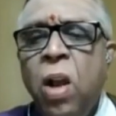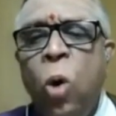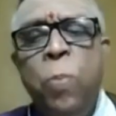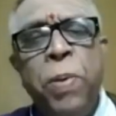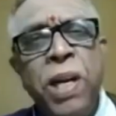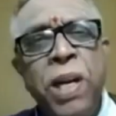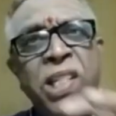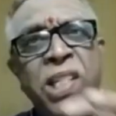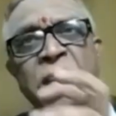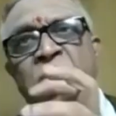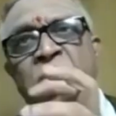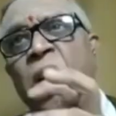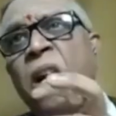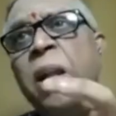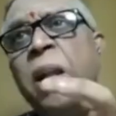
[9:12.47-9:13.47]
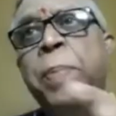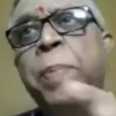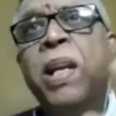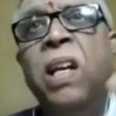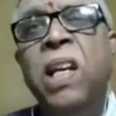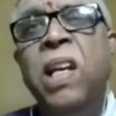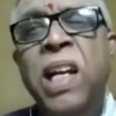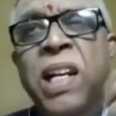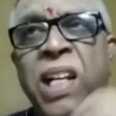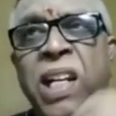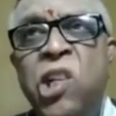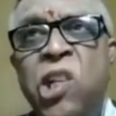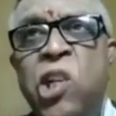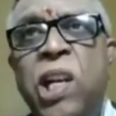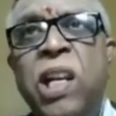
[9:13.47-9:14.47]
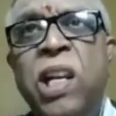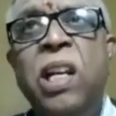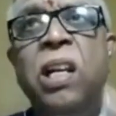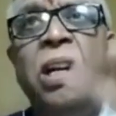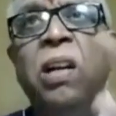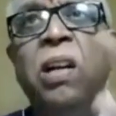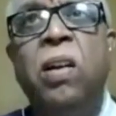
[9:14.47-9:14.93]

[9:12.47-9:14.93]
Upanishads are typically teaching